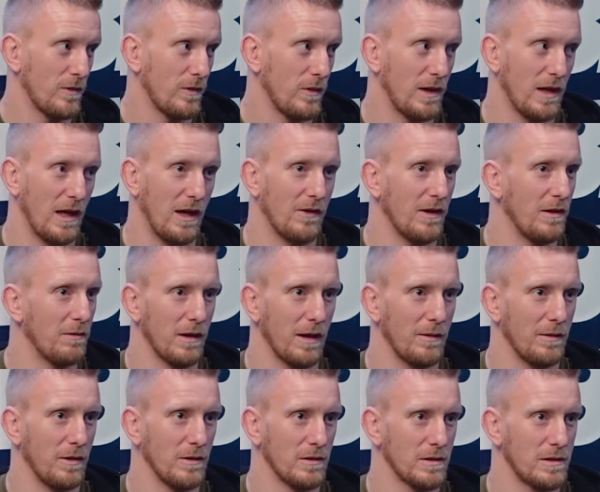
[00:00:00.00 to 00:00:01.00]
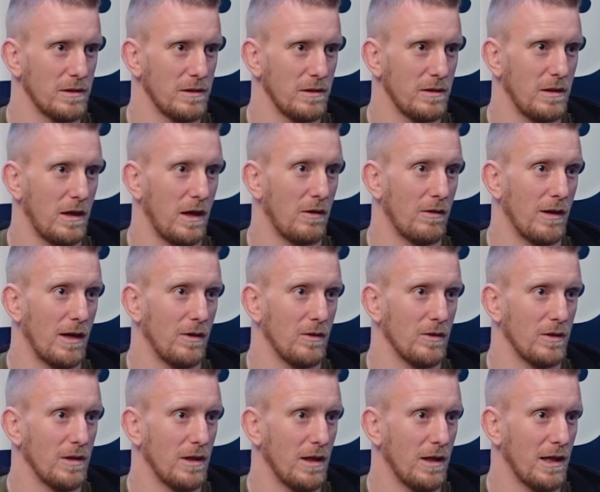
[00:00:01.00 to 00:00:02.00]
We didn't have any black belts
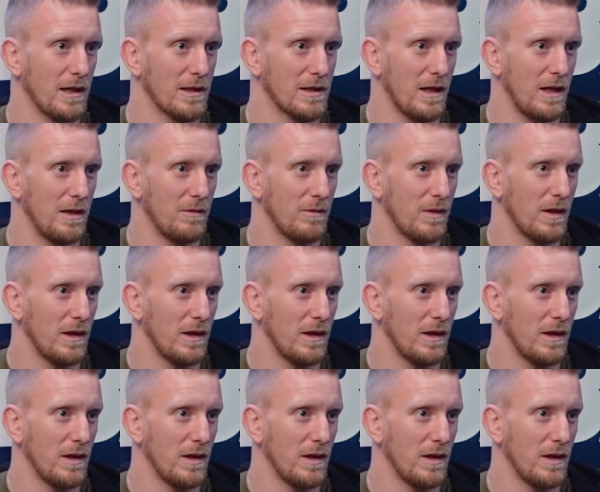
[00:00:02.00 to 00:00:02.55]
around at that time.